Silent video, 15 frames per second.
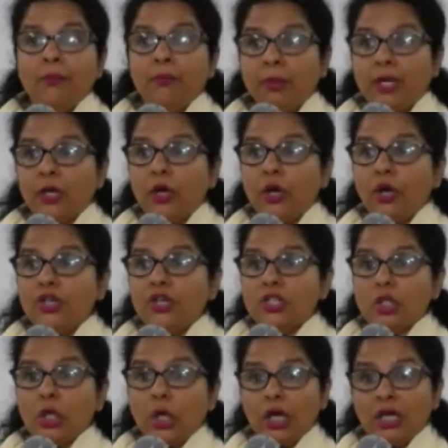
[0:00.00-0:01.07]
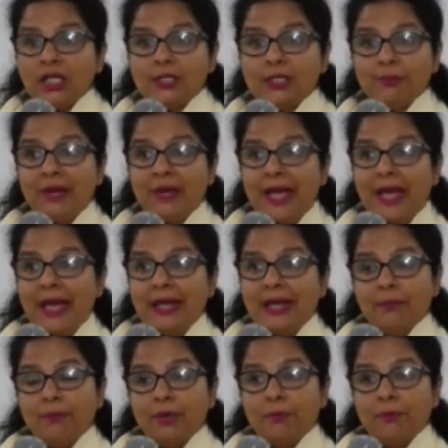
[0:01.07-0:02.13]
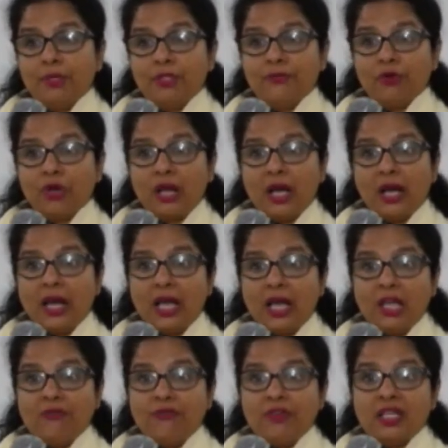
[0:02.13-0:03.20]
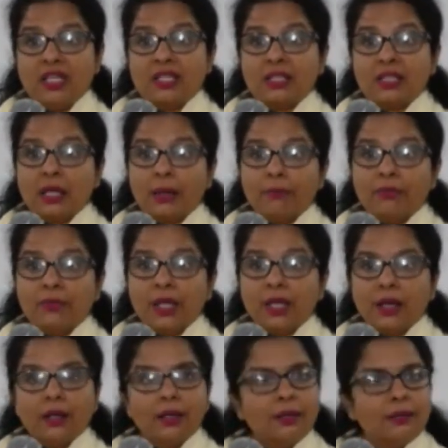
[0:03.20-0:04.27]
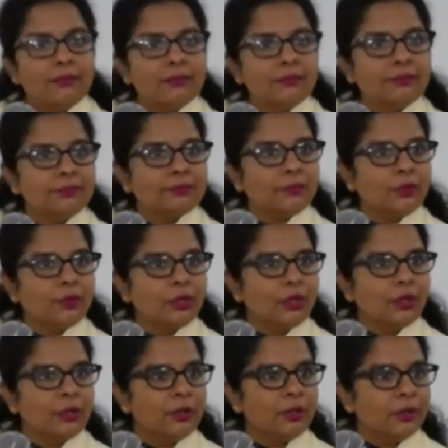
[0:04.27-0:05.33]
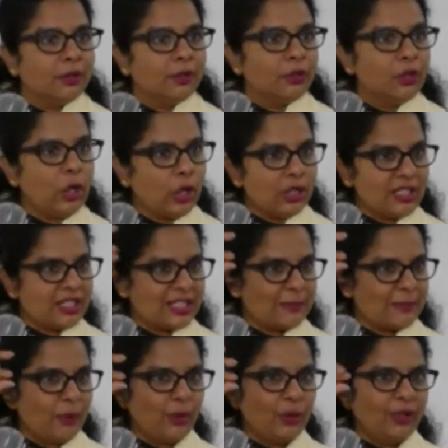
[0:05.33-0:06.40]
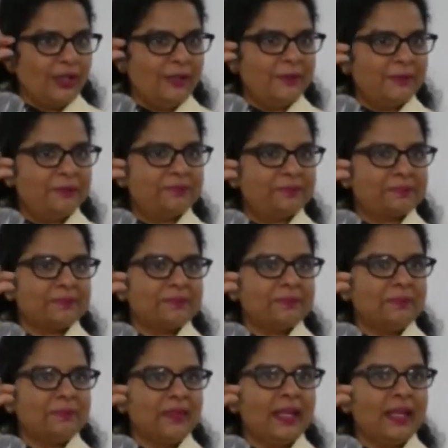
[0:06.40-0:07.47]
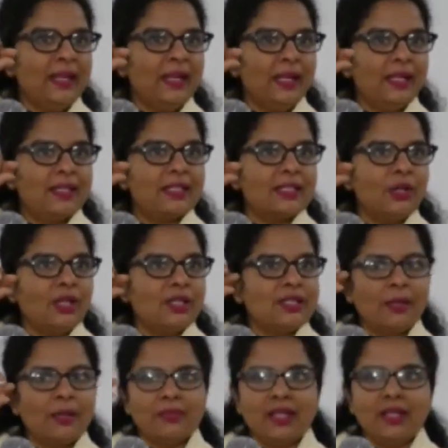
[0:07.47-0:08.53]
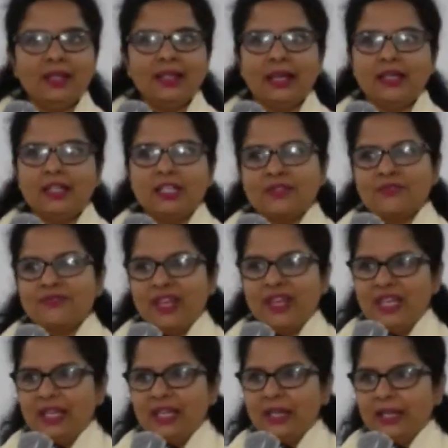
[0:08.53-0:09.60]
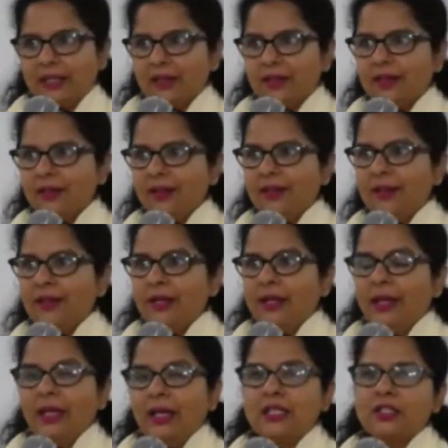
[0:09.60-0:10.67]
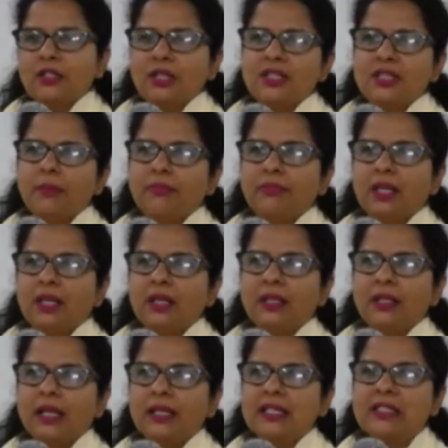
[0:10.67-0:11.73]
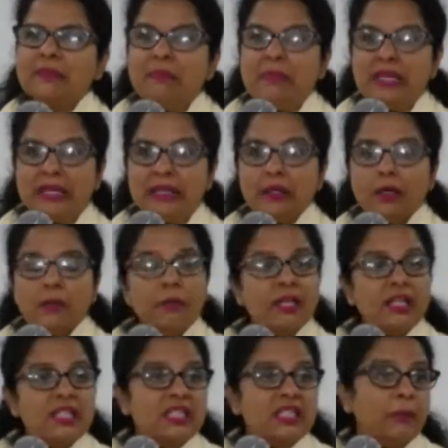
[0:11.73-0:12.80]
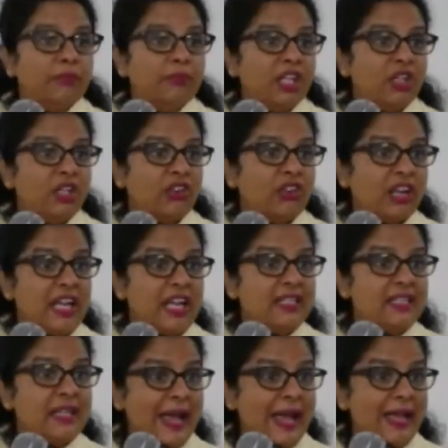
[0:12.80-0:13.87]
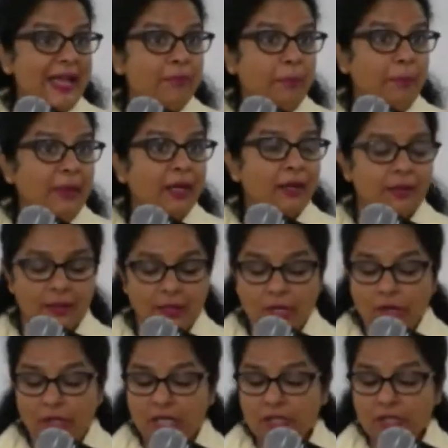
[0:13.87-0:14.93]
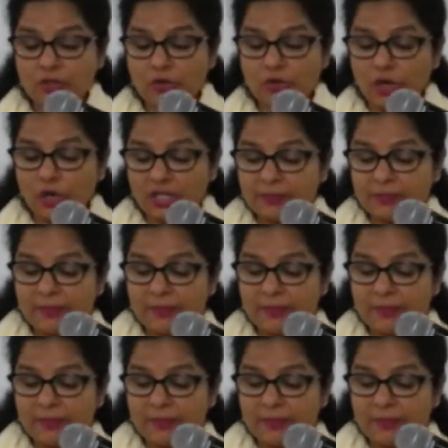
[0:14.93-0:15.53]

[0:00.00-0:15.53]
because God's plan and purpose for our life is something not small. It's not something that is very little. It's not something that is meager, but it's something great and big. Okay, so God's